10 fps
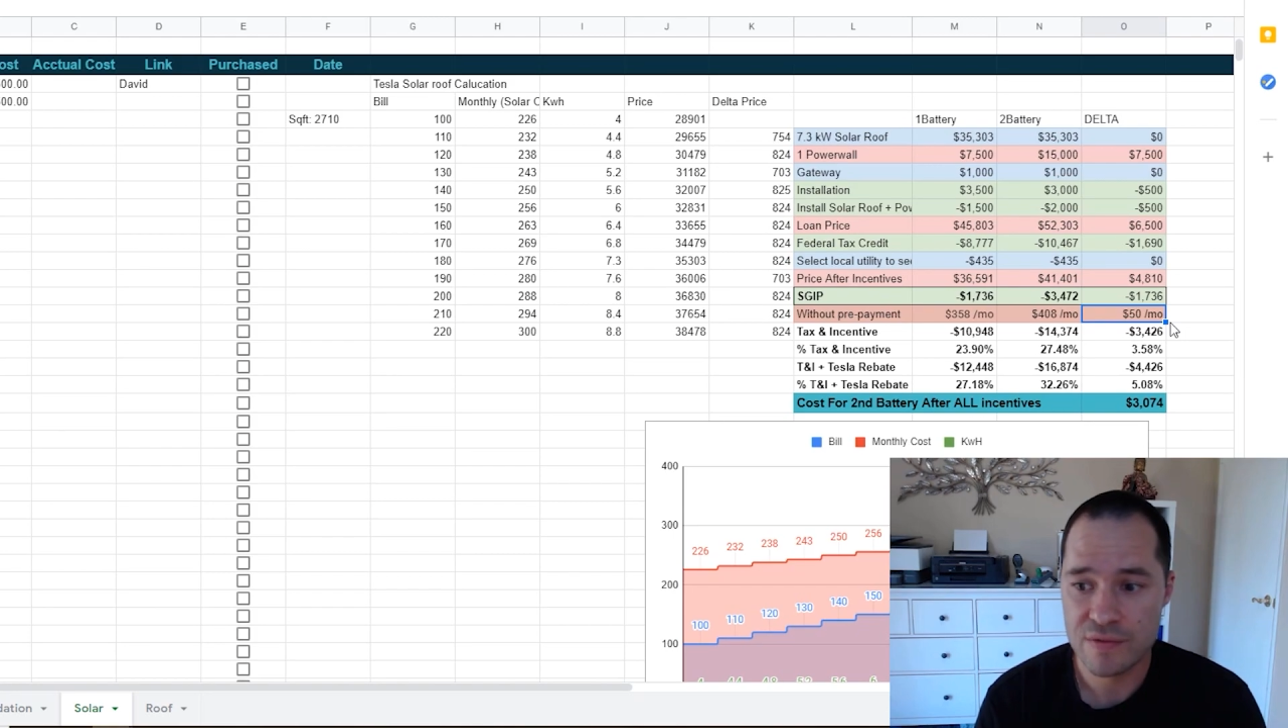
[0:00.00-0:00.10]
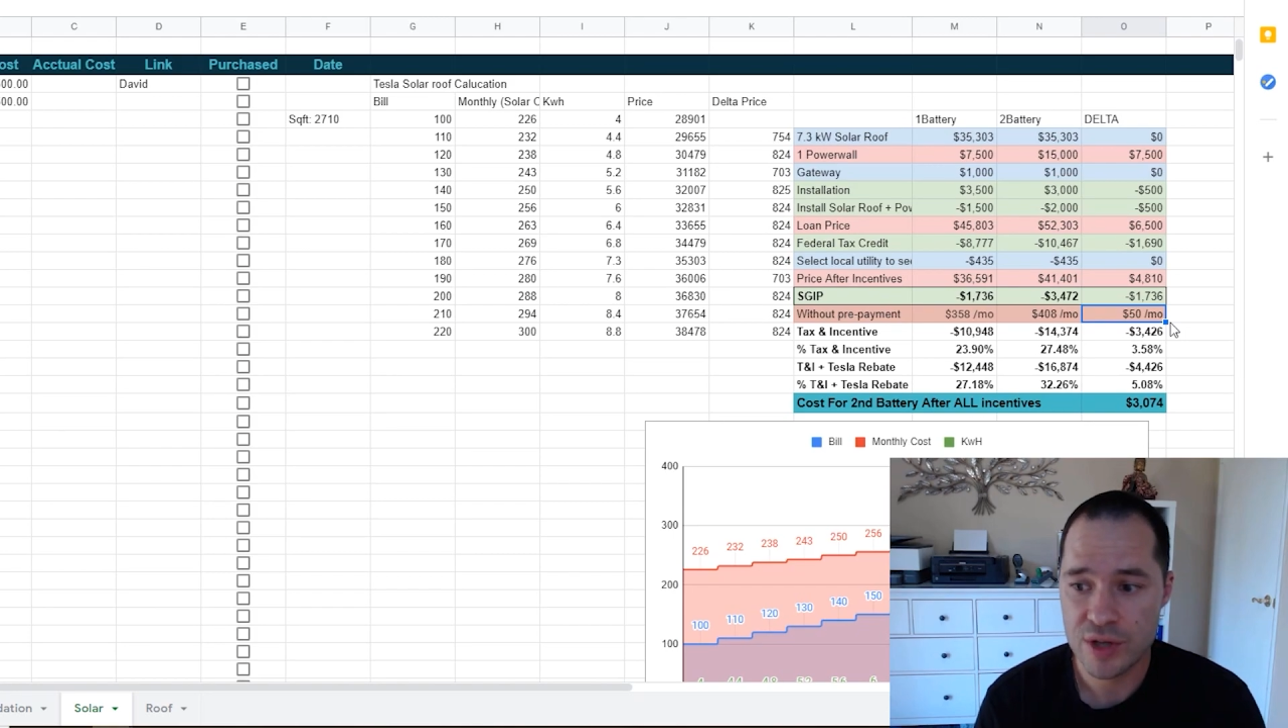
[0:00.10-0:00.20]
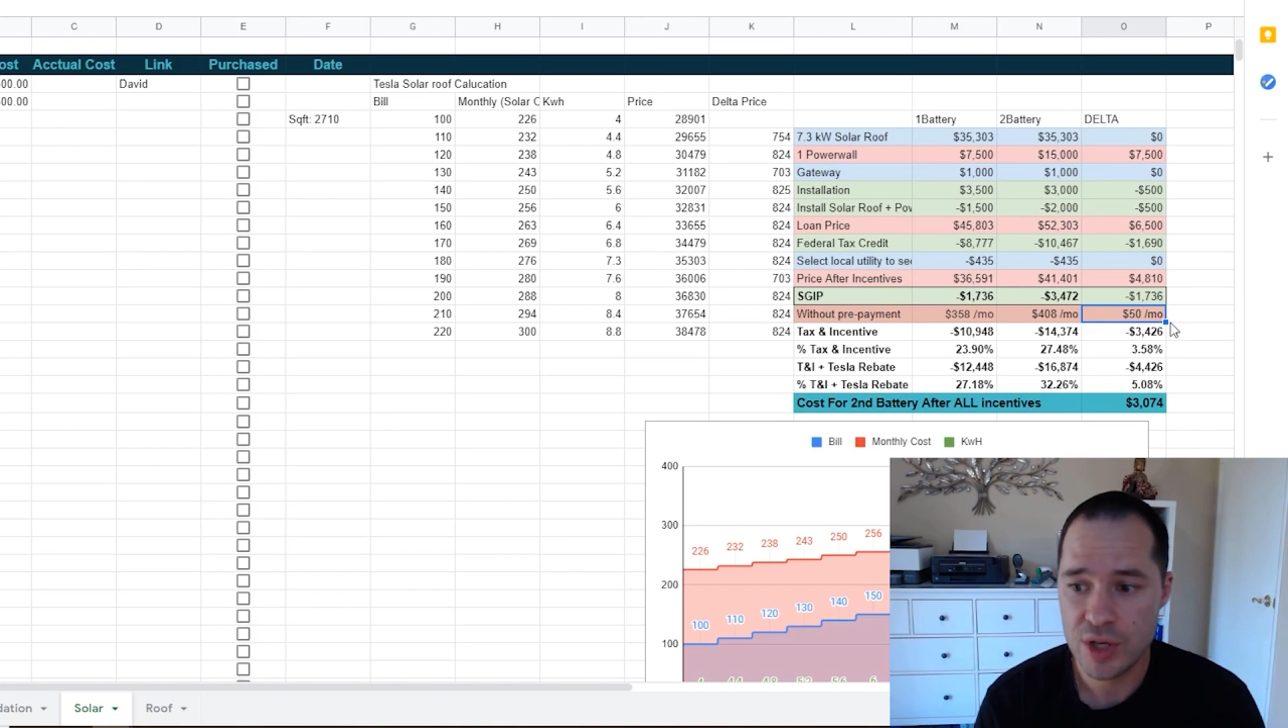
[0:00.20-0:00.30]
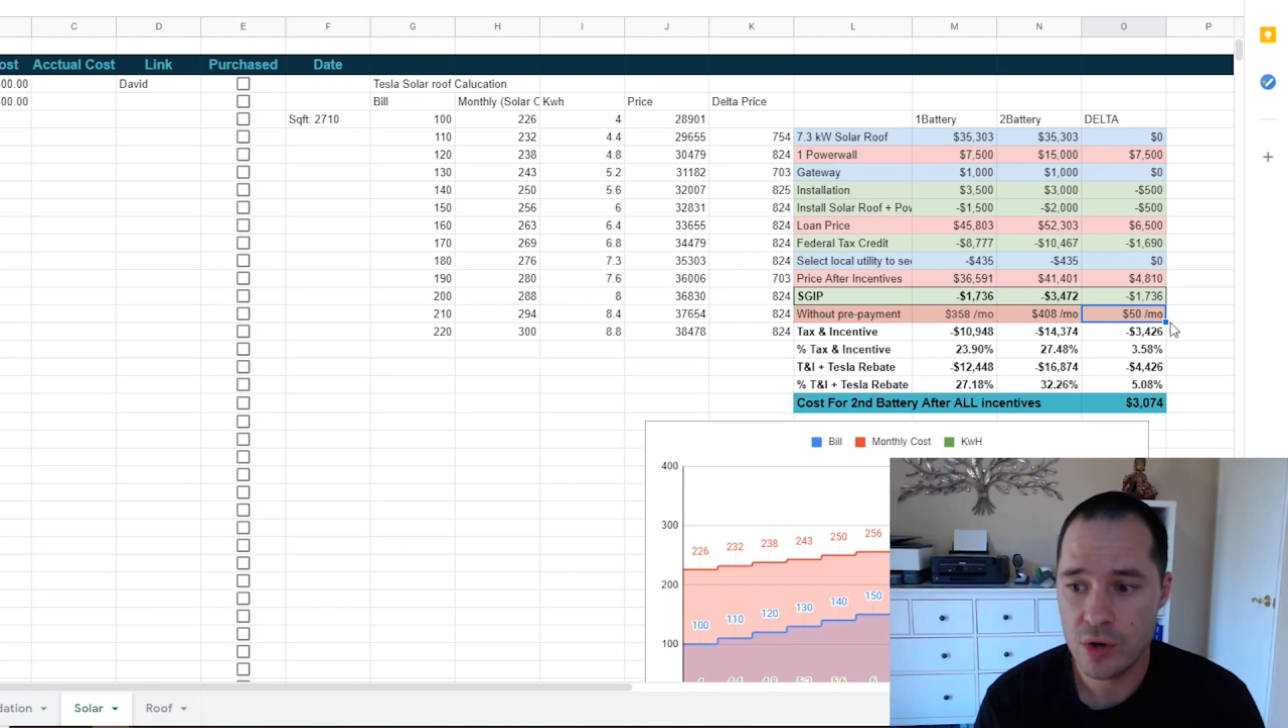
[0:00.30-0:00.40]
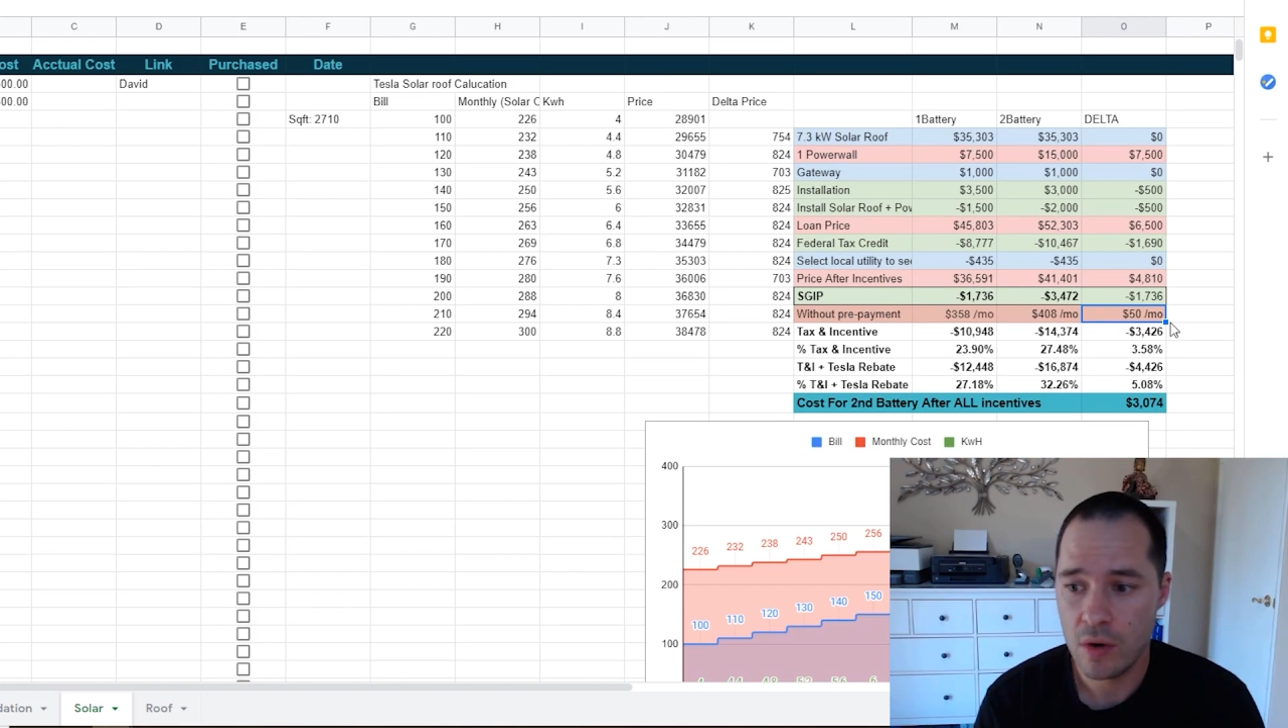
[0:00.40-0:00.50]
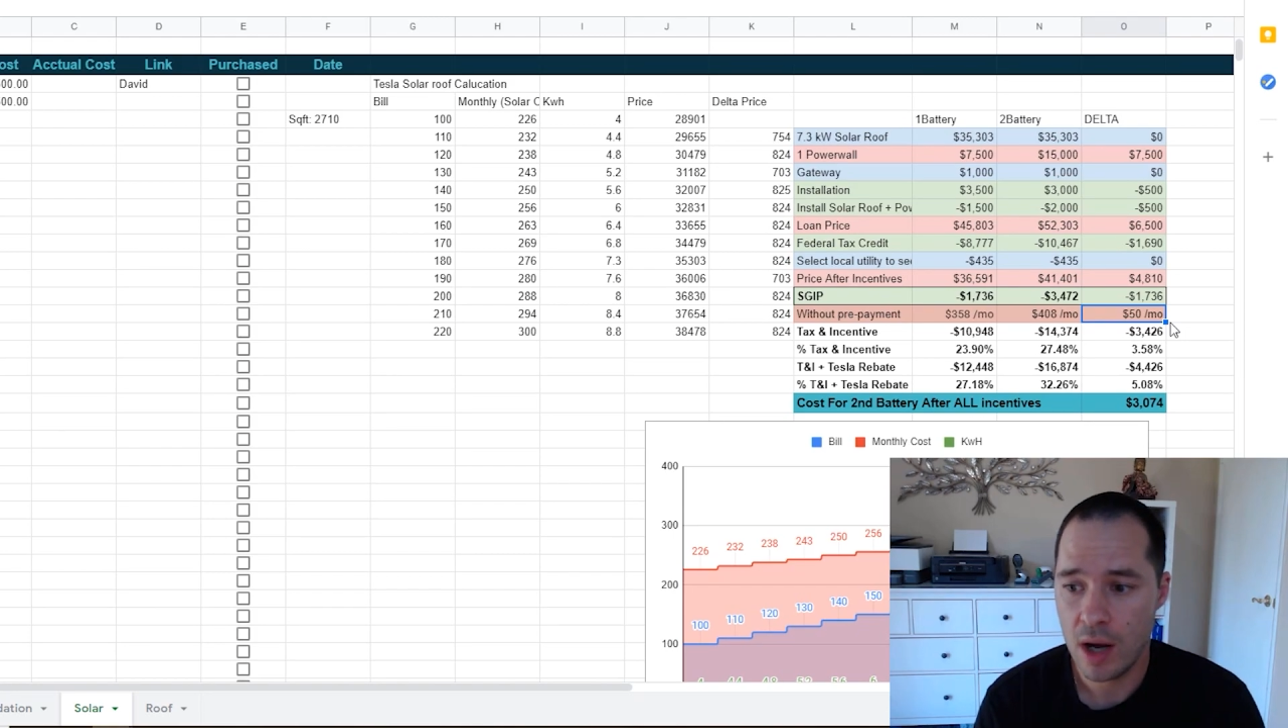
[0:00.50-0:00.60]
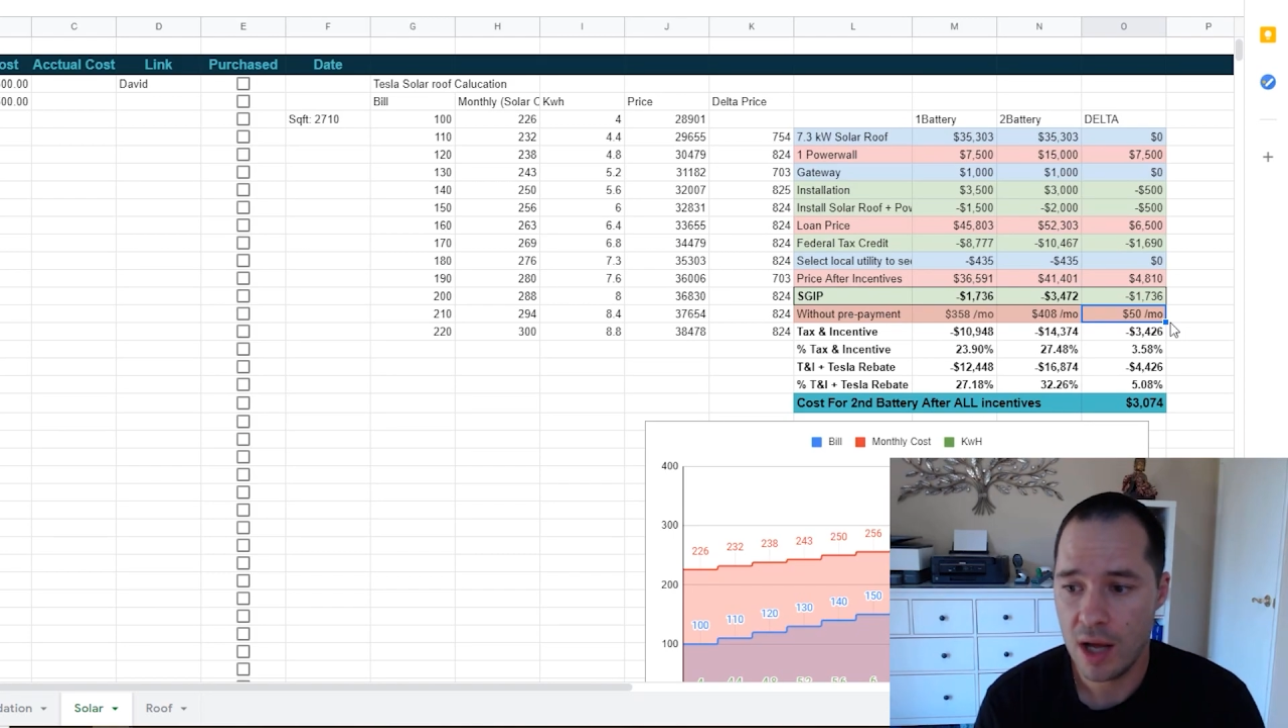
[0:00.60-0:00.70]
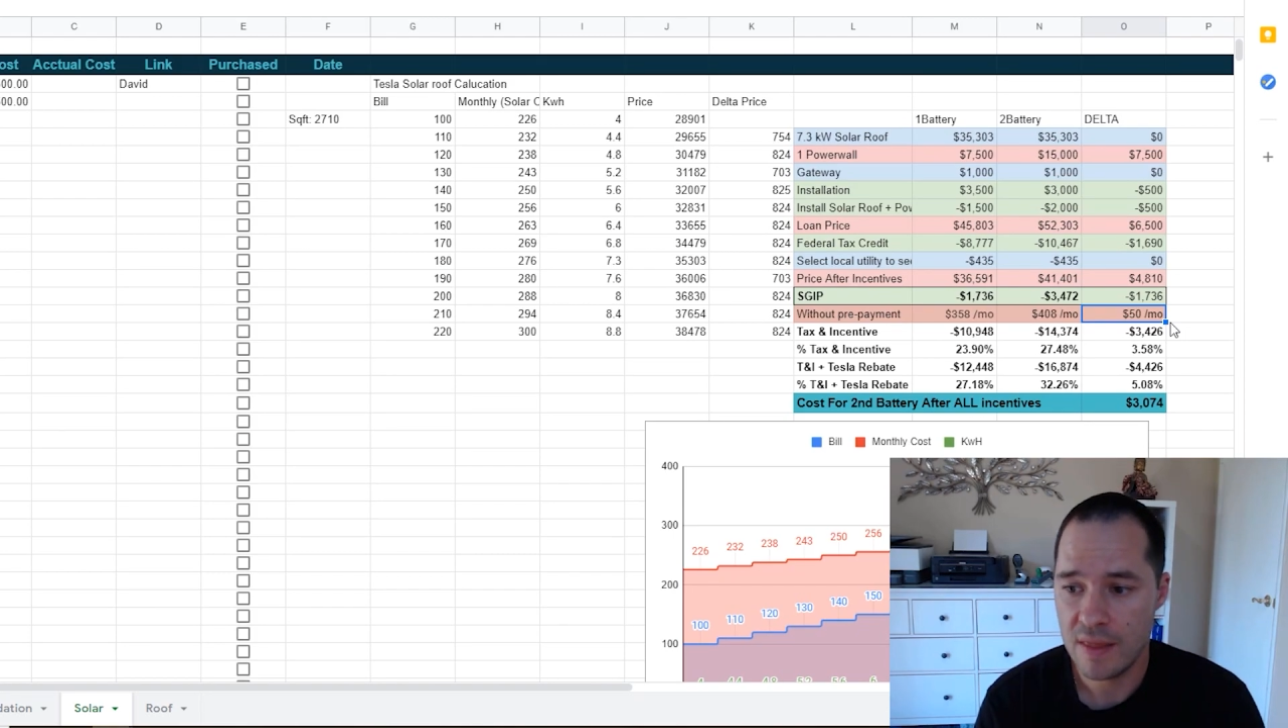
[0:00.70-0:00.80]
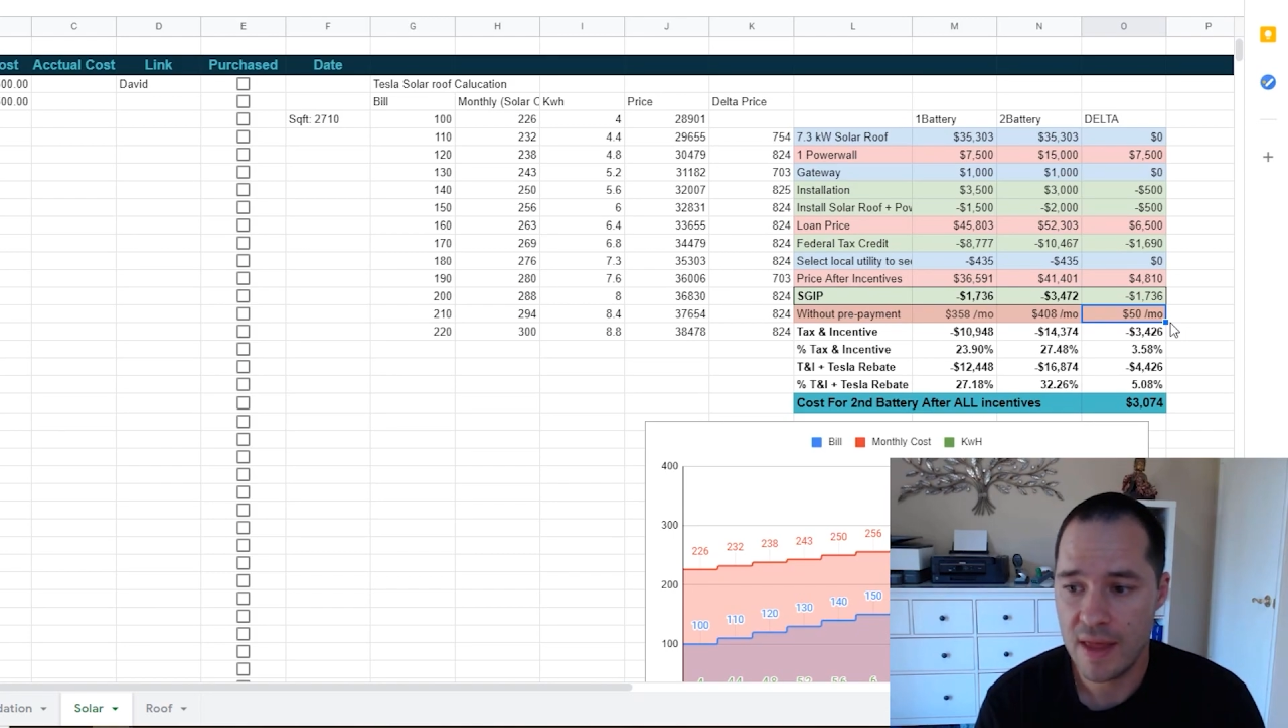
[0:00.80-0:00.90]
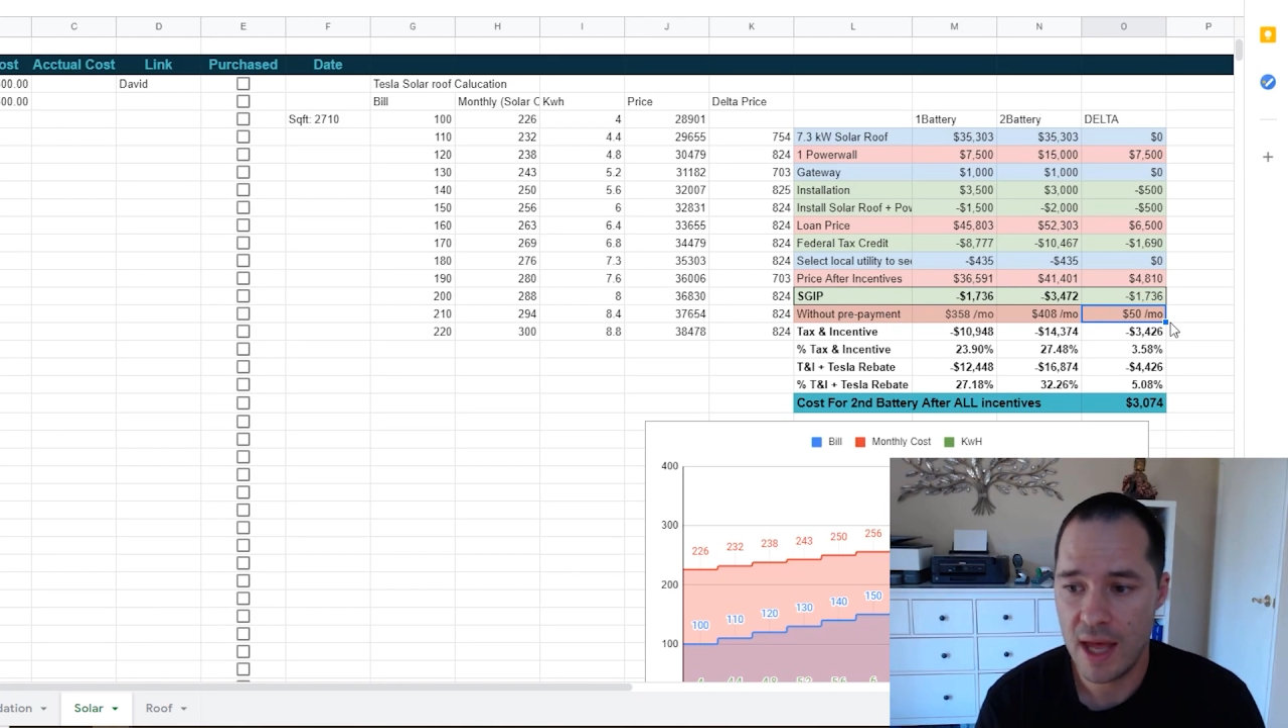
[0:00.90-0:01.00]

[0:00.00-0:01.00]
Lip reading: deal for you,